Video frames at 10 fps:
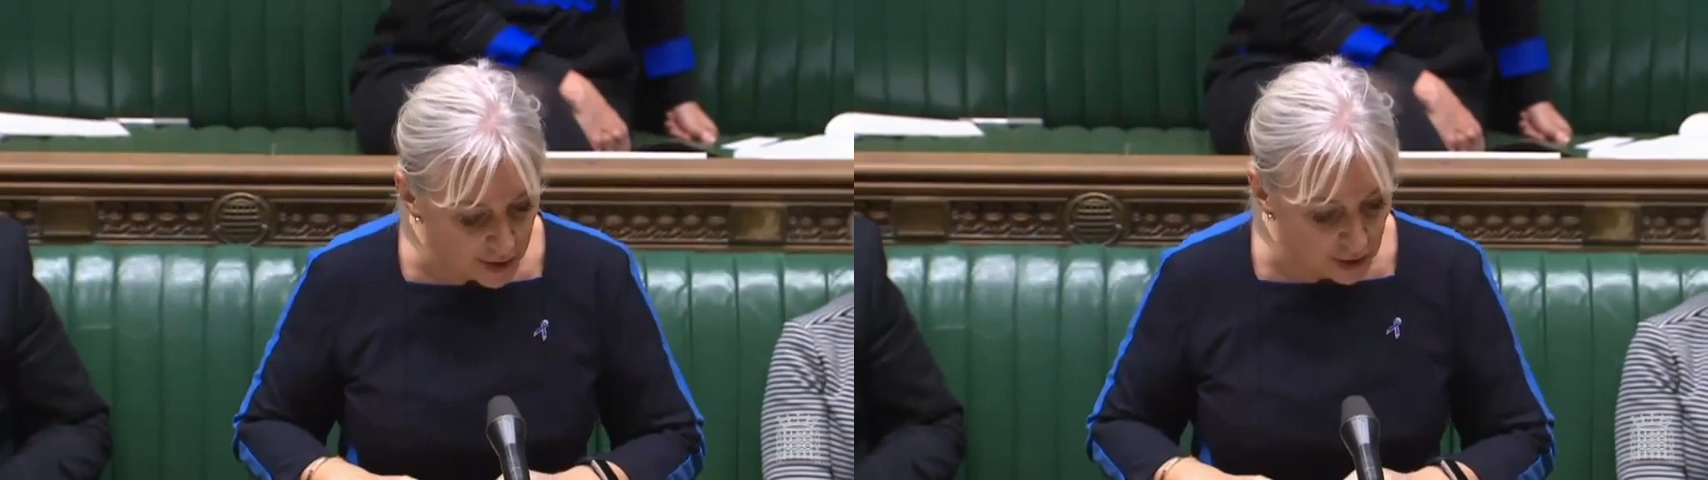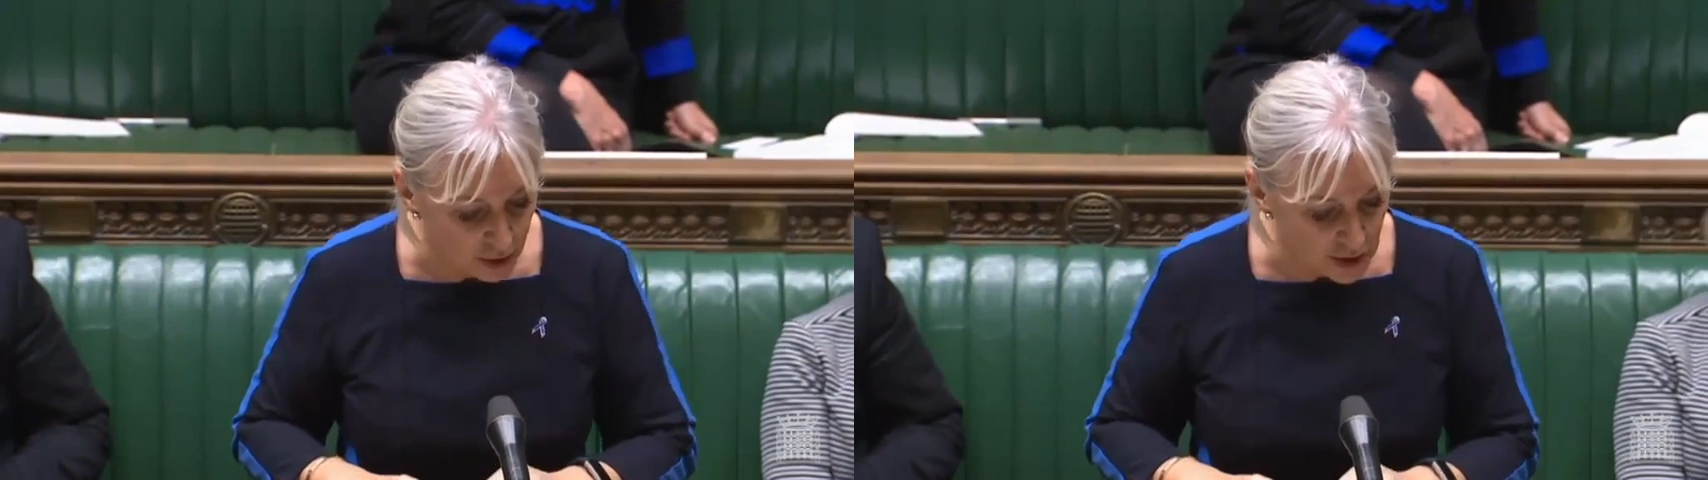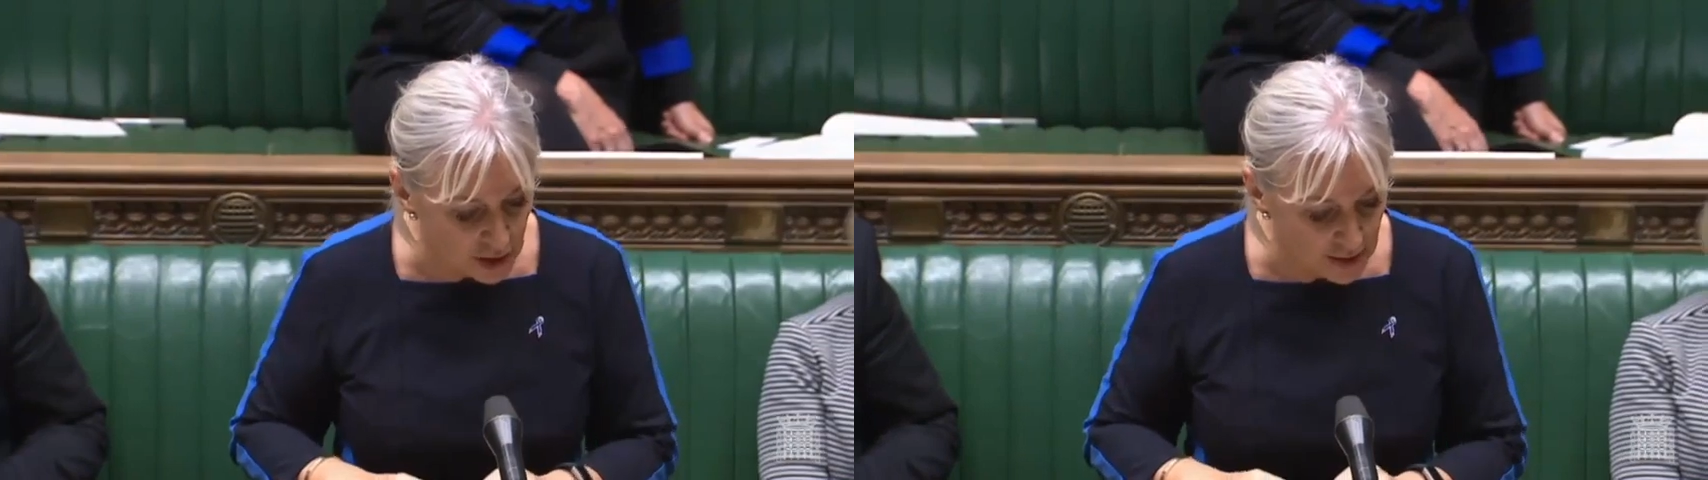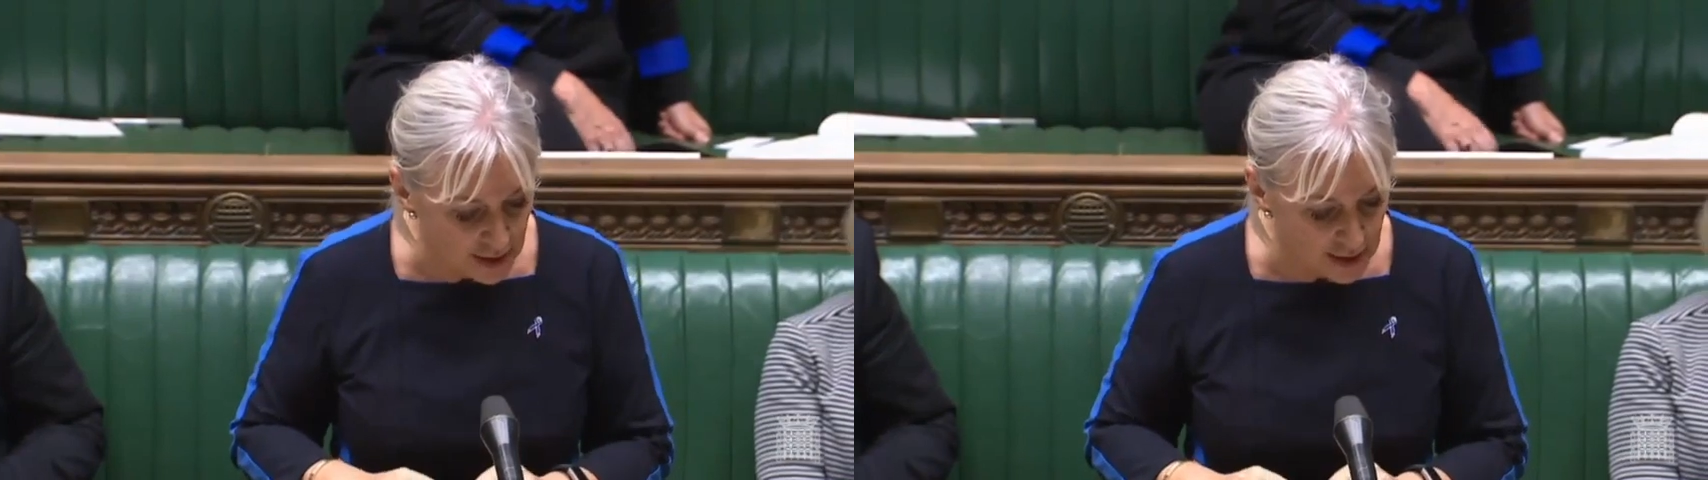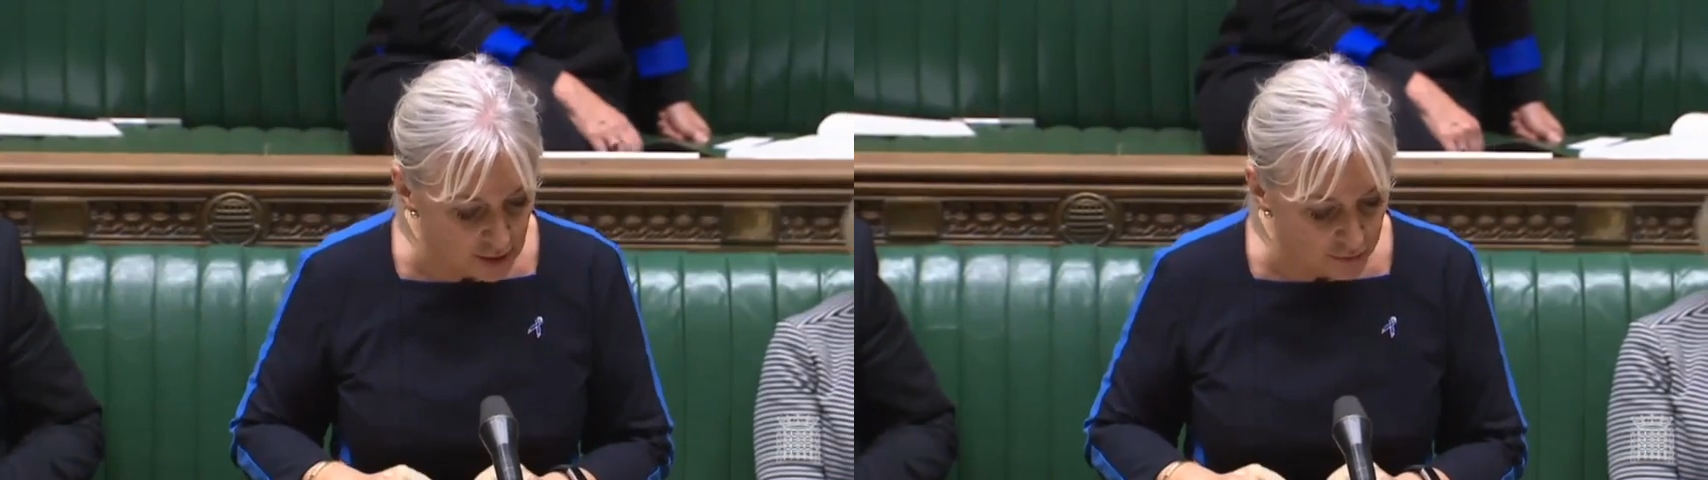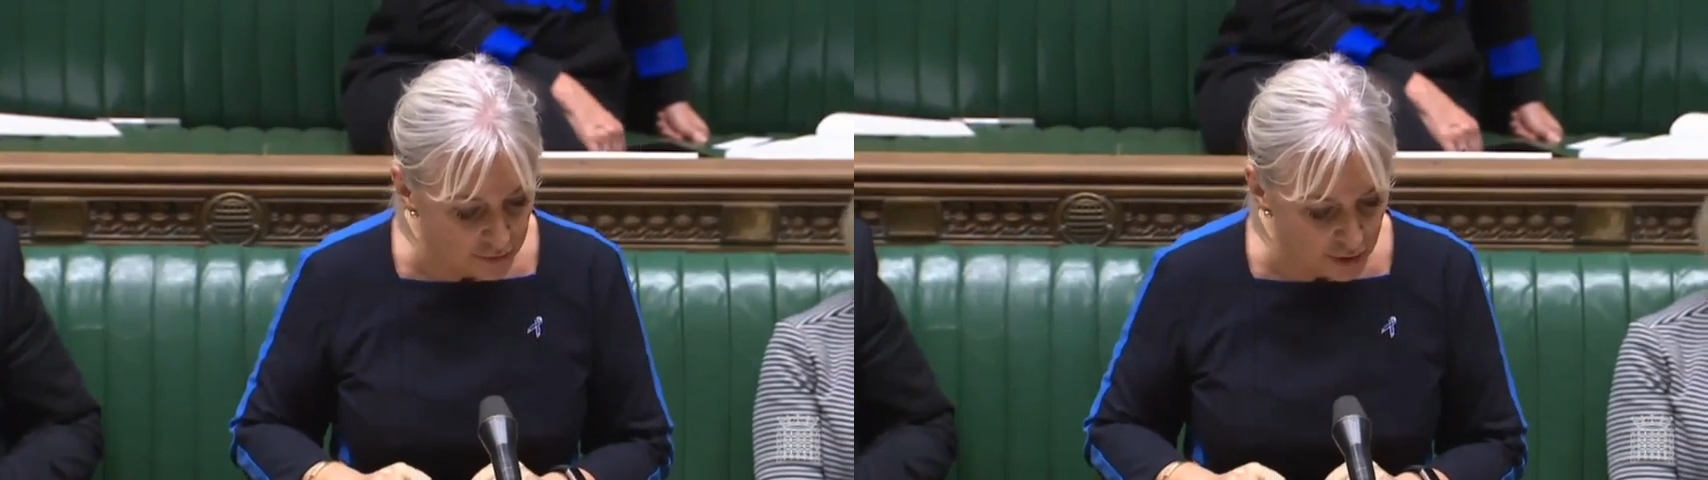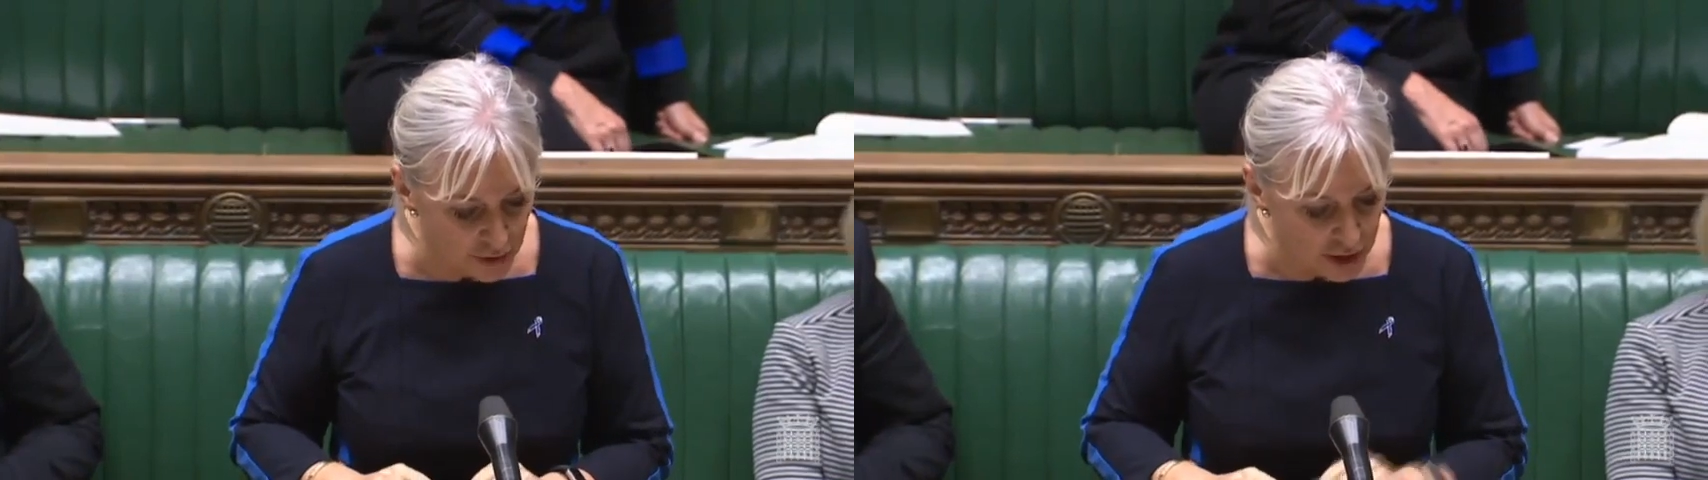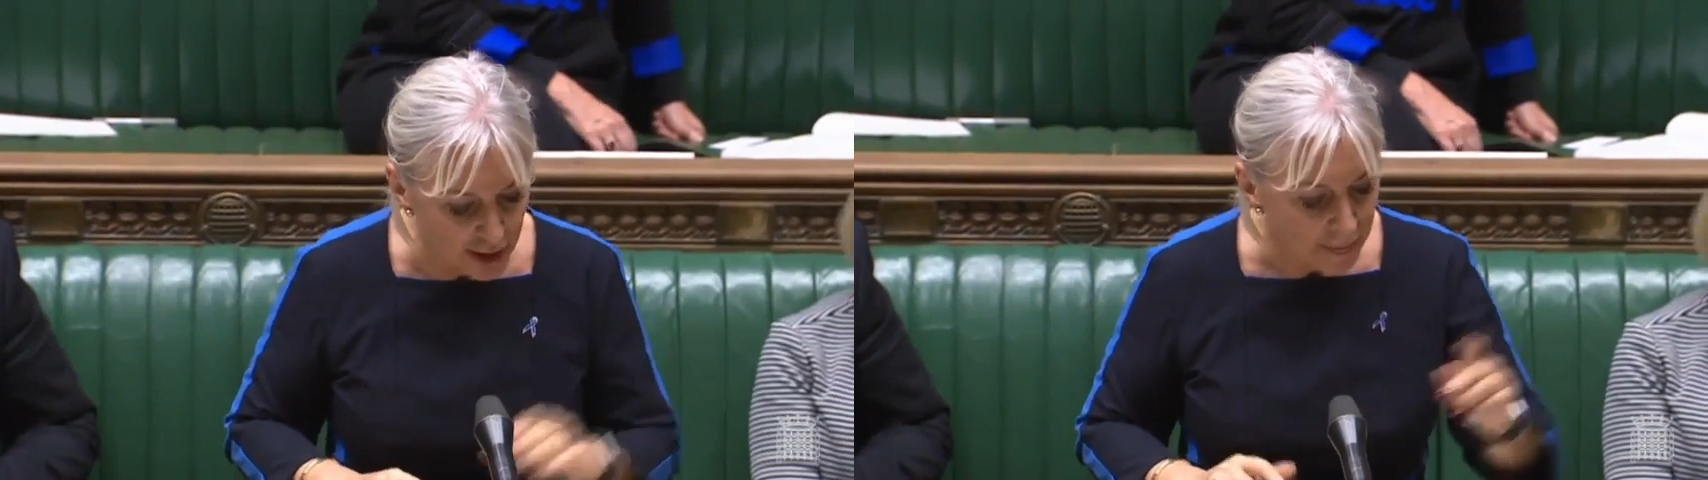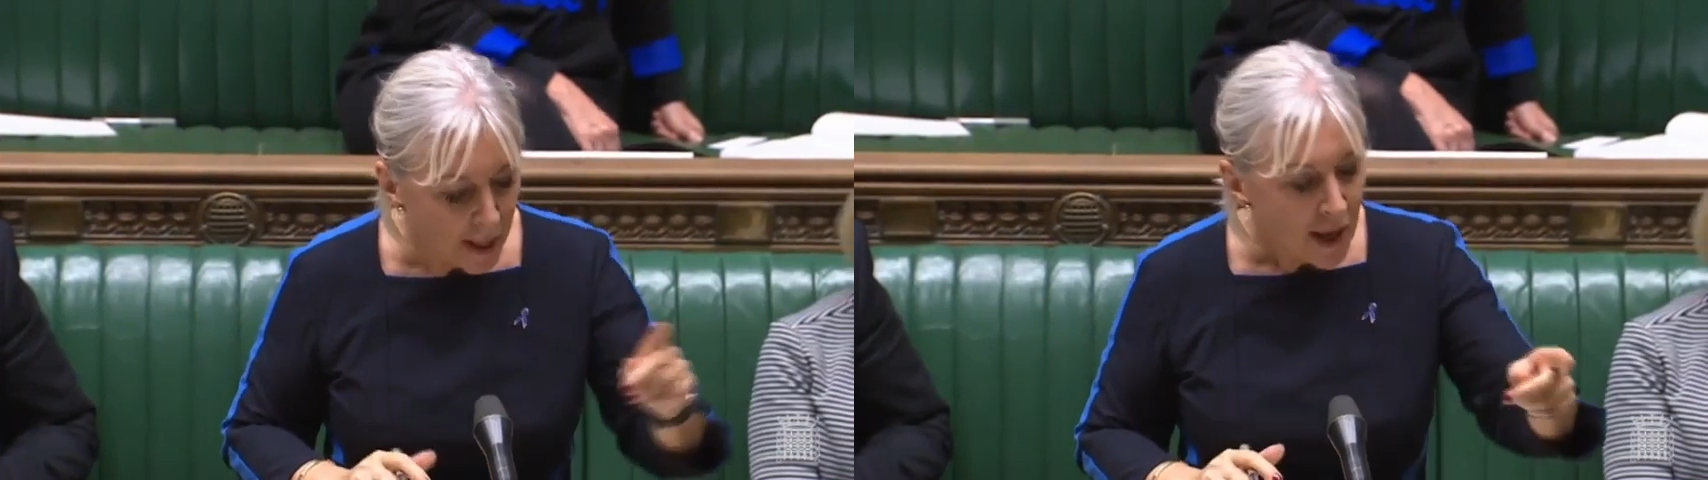the not too distant future.